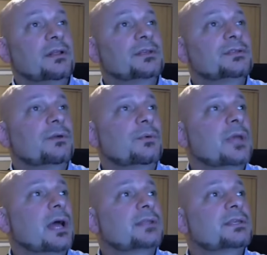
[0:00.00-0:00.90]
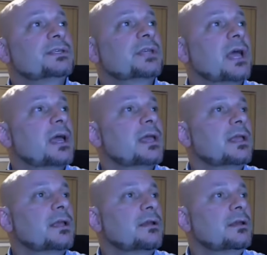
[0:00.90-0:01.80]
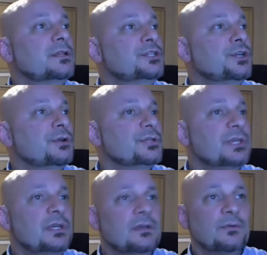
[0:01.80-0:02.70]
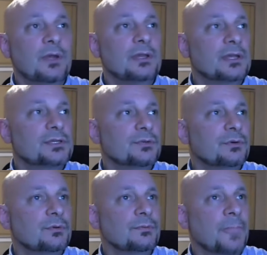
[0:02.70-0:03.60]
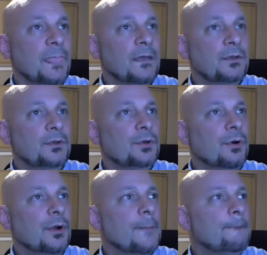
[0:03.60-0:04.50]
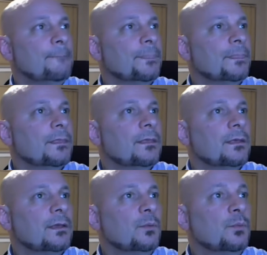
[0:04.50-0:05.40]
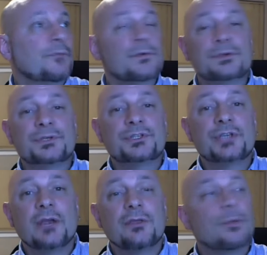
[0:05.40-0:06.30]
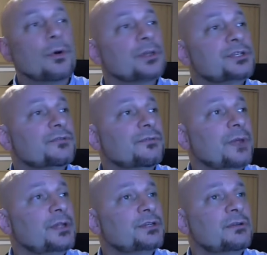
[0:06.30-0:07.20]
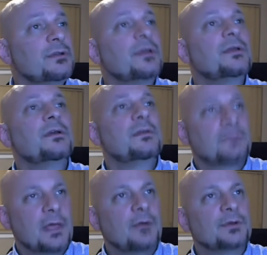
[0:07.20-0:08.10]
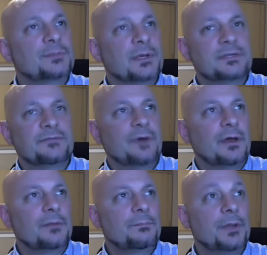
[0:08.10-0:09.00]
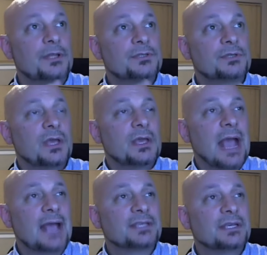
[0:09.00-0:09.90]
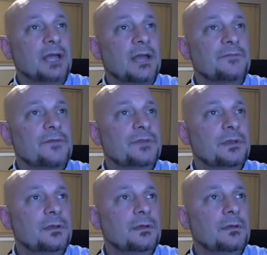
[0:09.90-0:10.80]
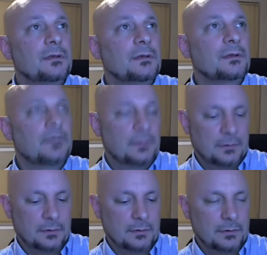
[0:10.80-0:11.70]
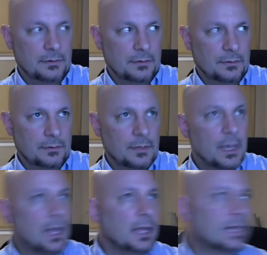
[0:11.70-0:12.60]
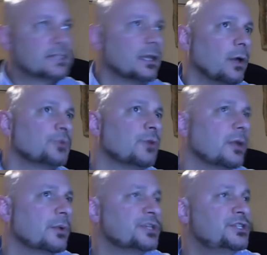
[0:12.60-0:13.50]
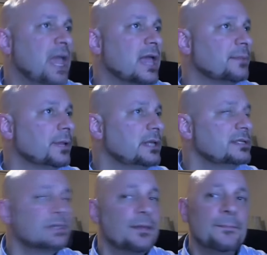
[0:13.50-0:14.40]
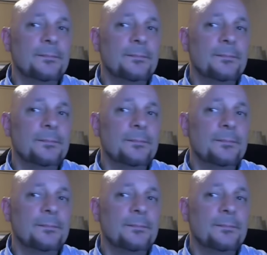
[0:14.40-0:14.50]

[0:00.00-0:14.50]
So we got this guy here in Jersey, right next door to New York, refused to share the mortgage information. That always makes it fun, but it's asking nine fifty. Hello. Yes, hello. I'm trying to reach Dan, please.